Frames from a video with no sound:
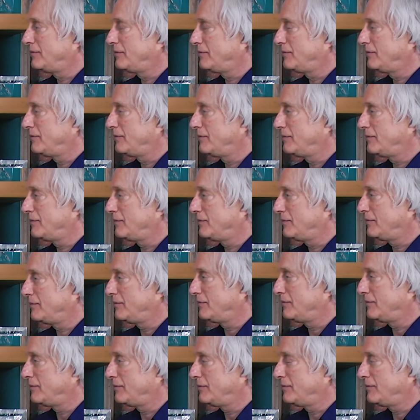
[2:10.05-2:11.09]

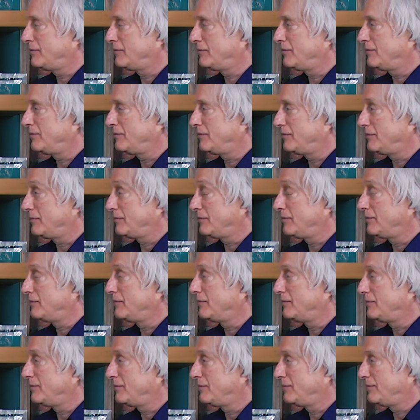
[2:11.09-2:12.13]

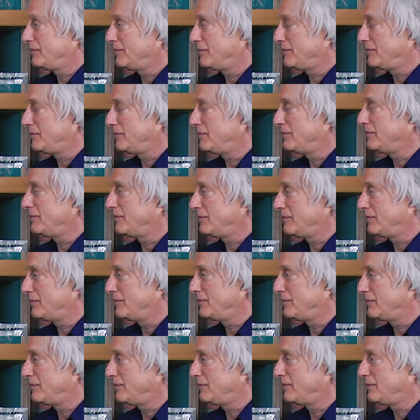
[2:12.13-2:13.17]

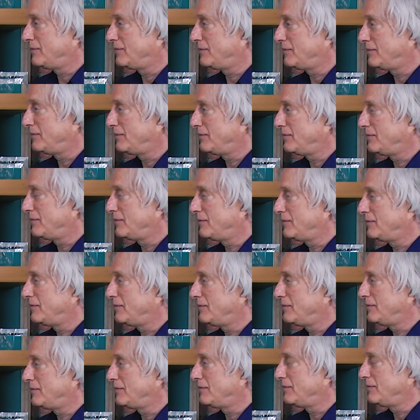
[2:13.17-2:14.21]

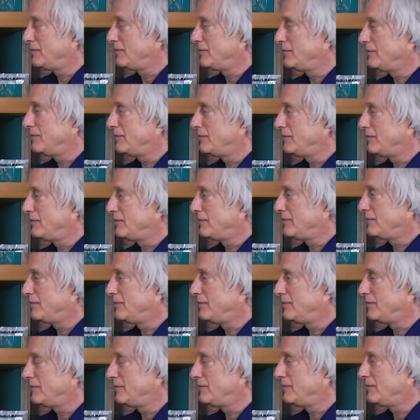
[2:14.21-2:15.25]

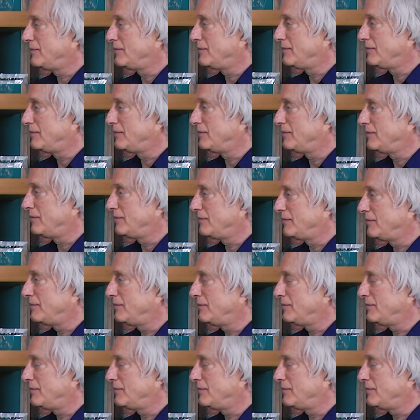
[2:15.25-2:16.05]
The person shown says nothing.